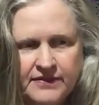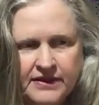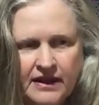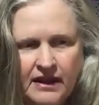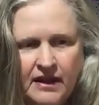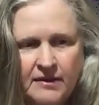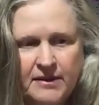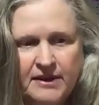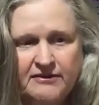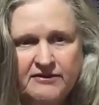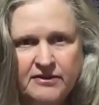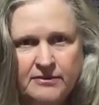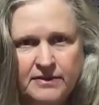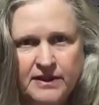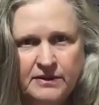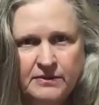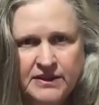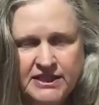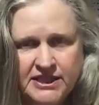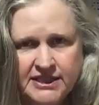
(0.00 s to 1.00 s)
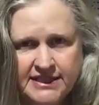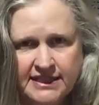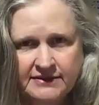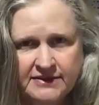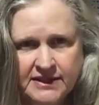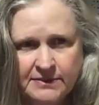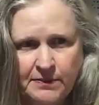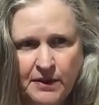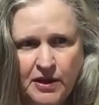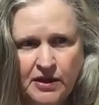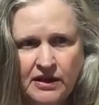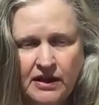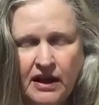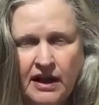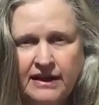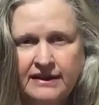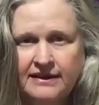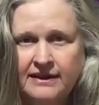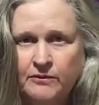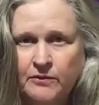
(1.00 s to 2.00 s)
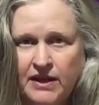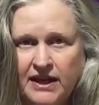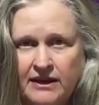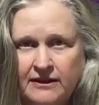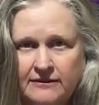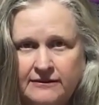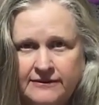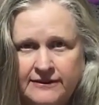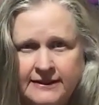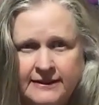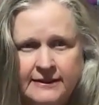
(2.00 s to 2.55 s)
I mean, for me, we just have Spotlight, and then we have